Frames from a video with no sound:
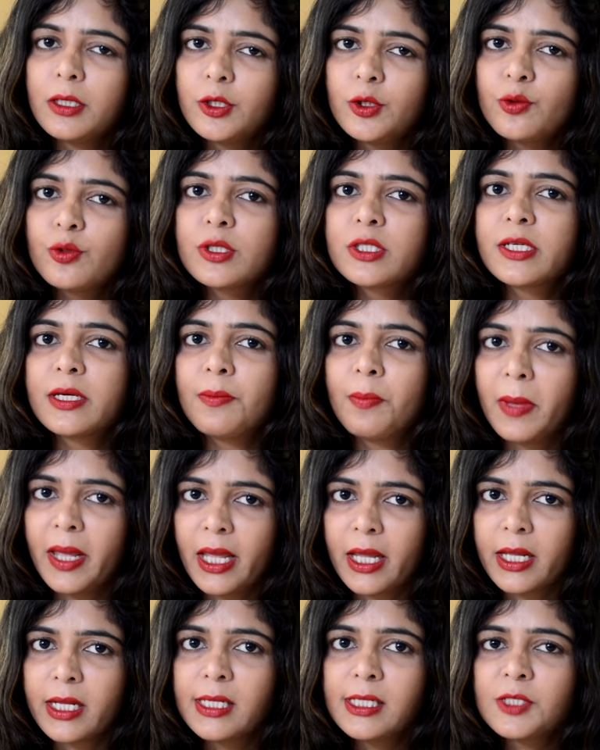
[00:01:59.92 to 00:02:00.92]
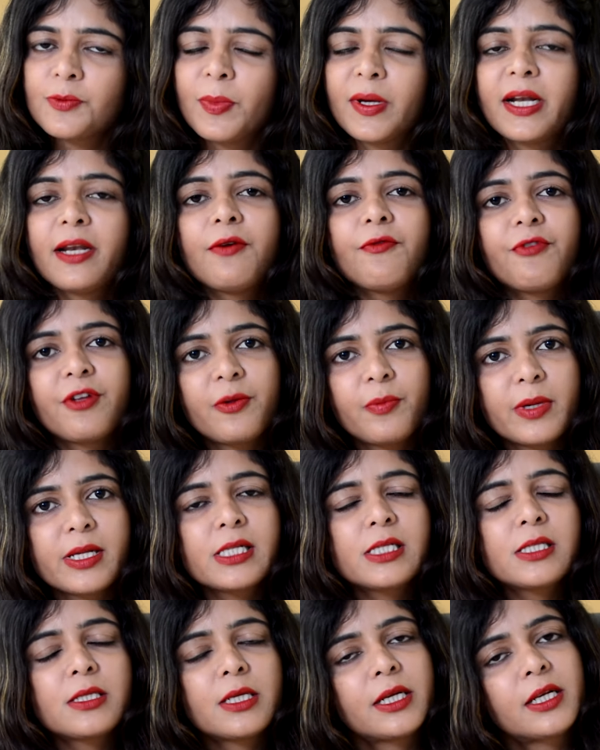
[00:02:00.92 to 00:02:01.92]
used in males, but in
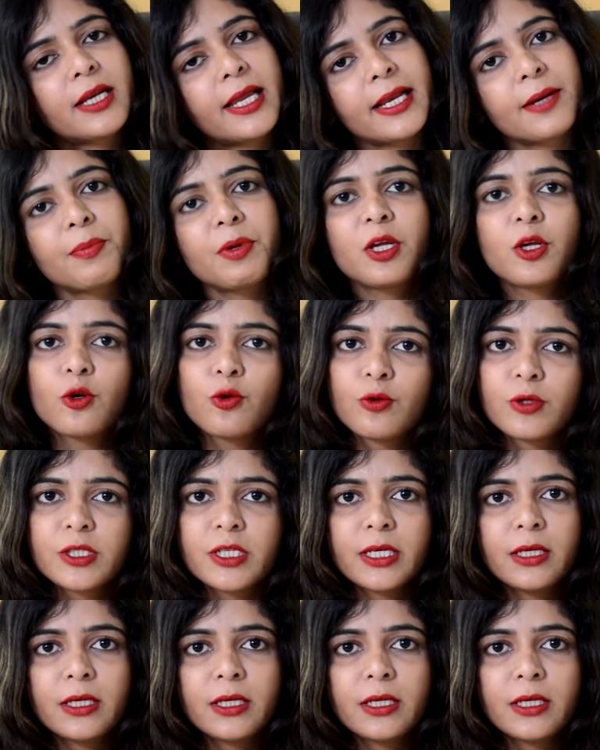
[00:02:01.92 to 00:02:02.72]
females it can be used